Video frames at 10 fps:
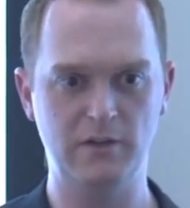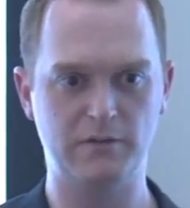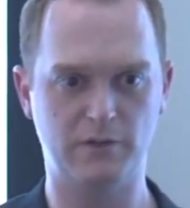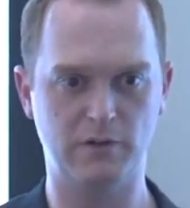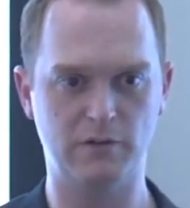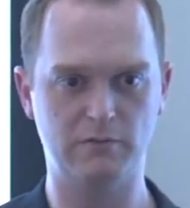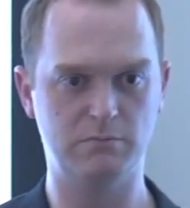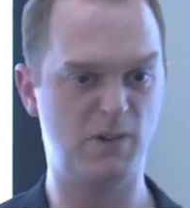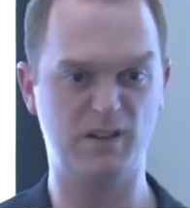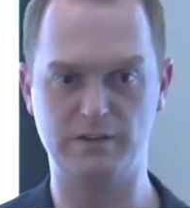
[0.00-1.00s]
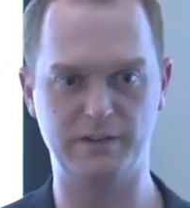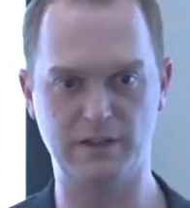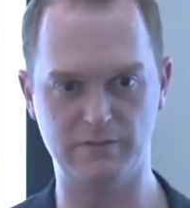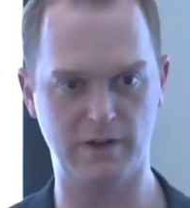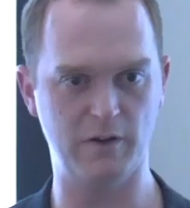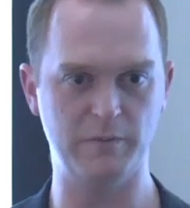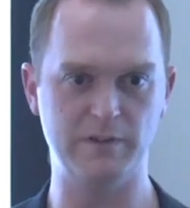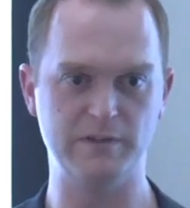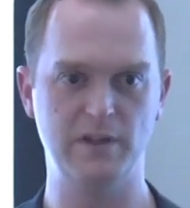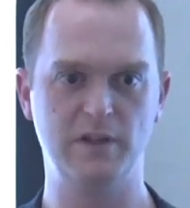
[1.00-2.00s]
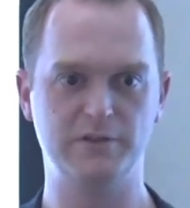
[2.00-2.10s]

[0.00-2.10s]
for monolithic environments.